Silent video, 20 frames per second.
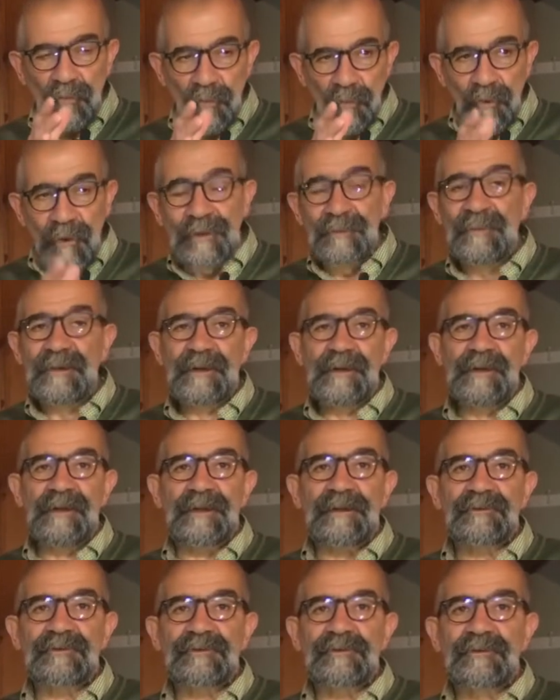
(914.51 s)
1 minute
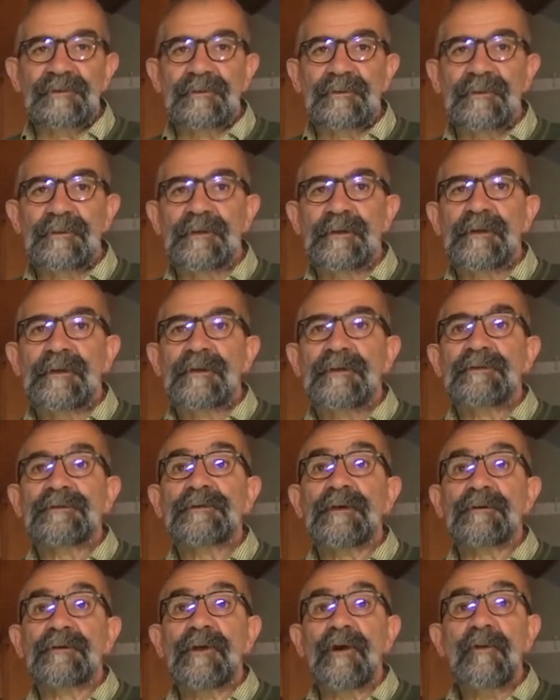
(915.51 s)
each.
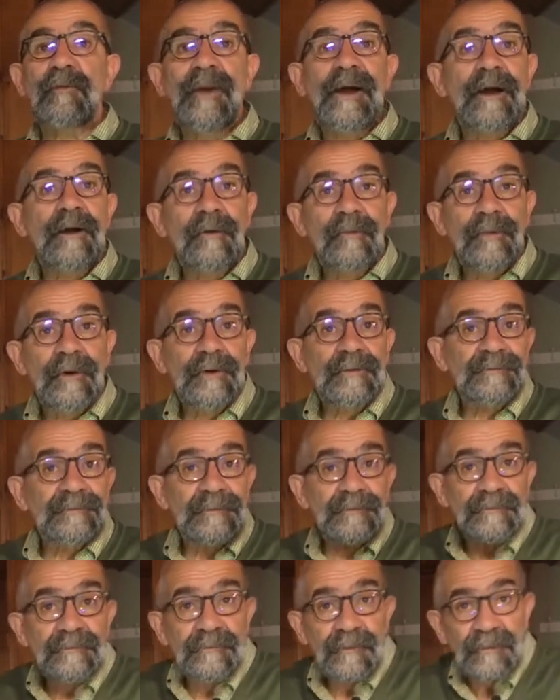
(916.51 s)
So low power
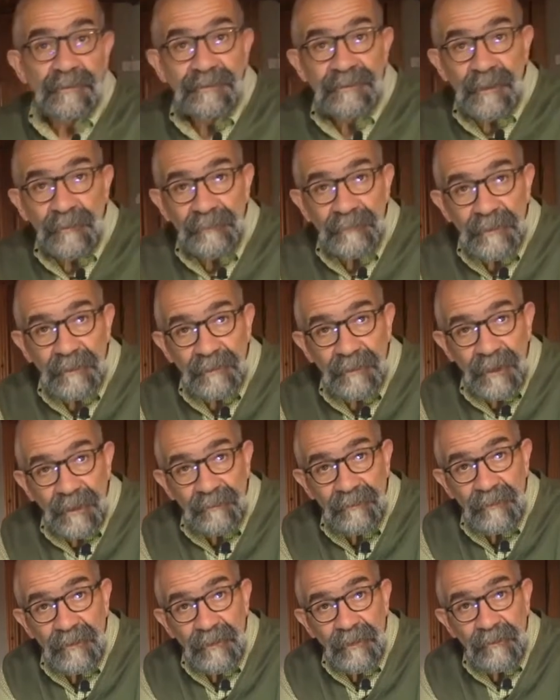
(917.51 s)
poses look something like